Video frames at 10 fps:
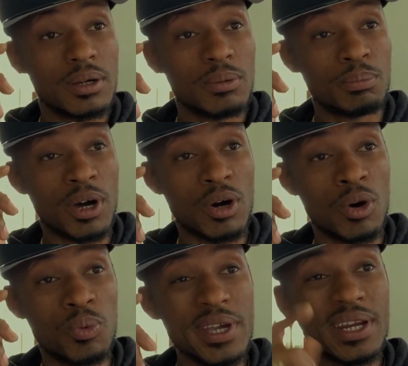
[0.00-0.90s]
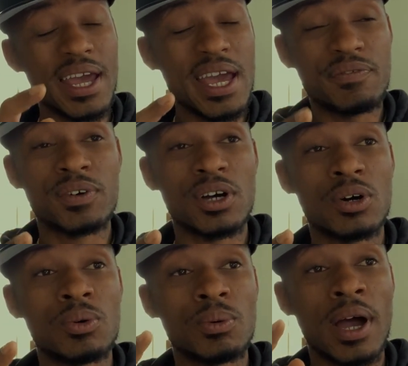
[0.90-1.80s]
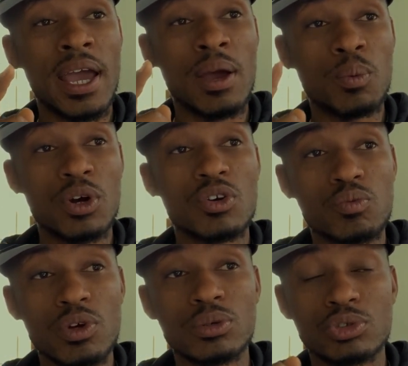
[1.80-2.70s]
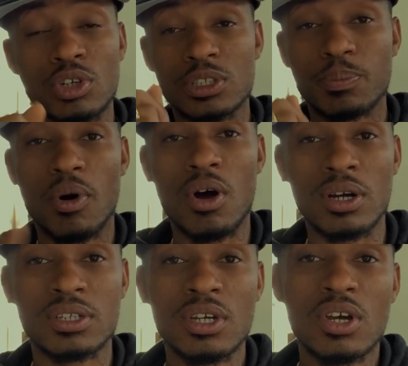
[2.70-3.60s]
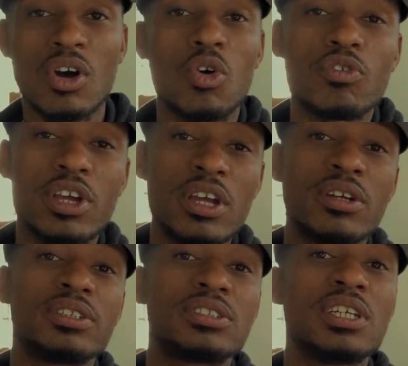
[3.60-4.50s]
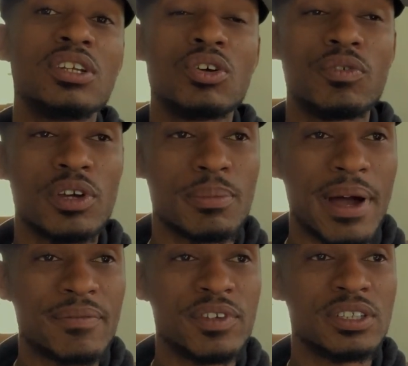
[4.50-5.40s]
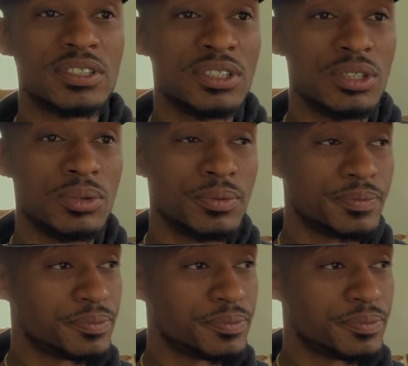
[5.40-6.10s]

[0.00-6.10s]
About a week and a half ago, I had one of the rental trucks parked over here in the city, over here by VCU.